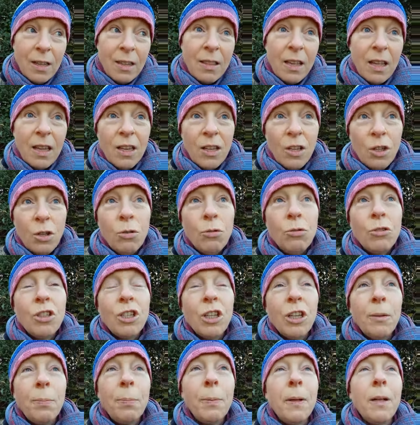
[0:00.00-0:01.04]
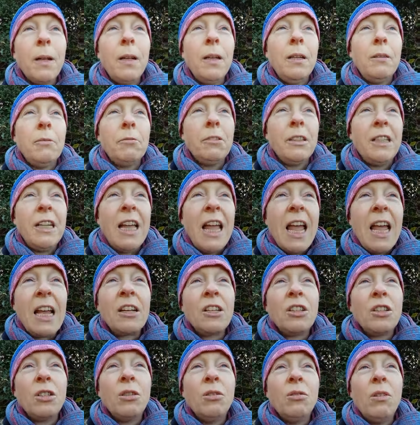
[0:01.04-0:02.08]
that you typically
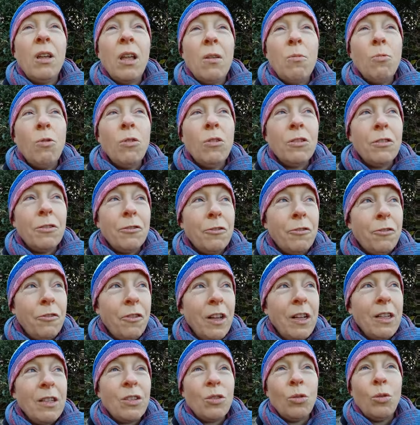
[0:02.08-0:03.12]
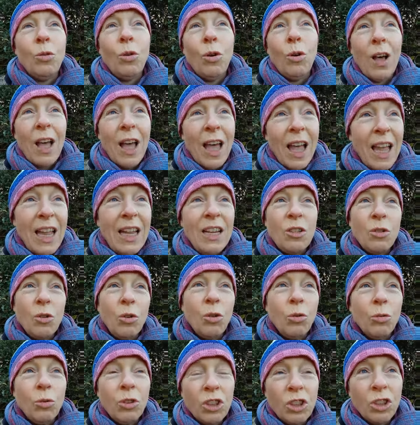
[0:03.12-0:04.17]
react to and want to fix or hate
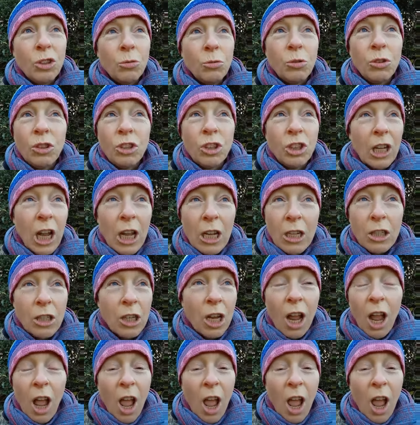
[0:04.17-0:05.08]
or wish it would change.